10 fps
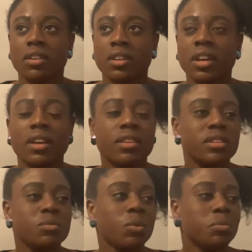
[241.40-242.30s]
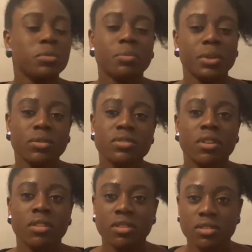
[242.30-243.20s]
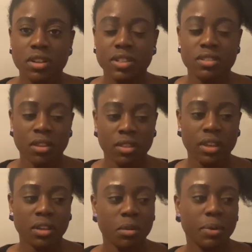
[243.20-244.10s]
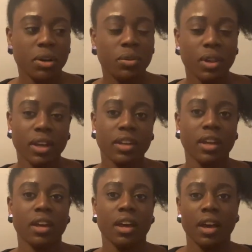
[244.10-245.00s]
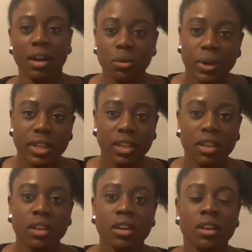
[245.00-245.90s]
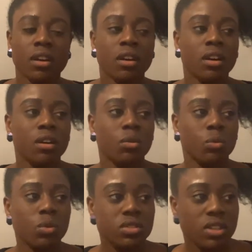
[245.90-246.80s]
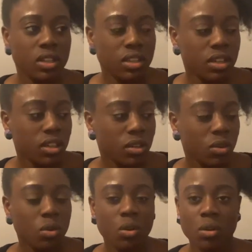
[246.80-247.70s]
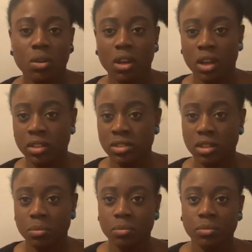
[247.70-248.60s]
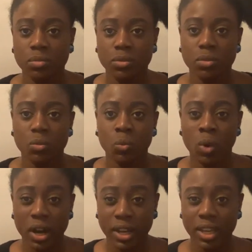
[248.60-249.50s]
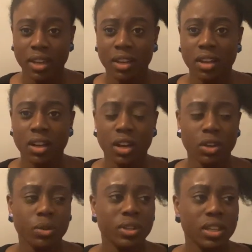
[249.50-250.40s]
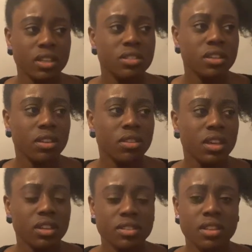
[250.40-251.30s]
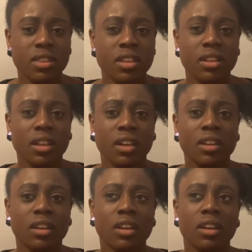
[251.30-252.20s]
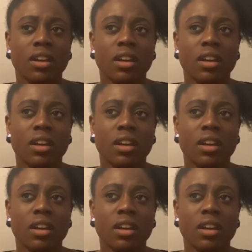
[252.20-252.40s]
yeah, that's what brought me on to starting to think about like how I eat, what I eat, and why I go and eat certain things. And then like